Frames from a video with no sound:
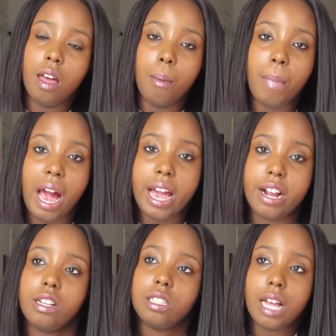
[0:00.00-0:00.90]
my
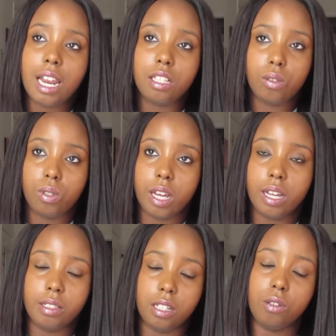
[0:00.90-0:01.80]
hairstylist
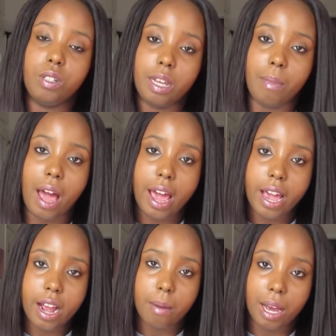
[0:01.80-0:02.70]
who did my
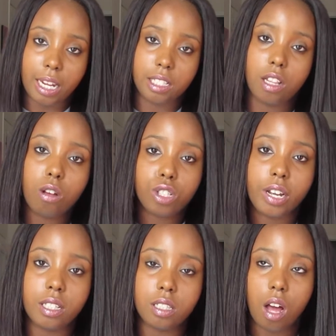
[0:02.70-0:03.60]
hair, my lace closure
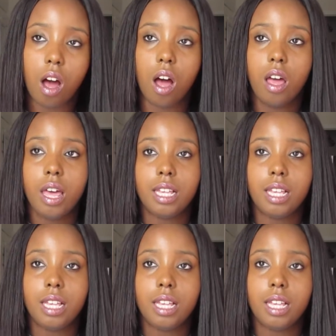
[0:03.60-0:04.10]
install,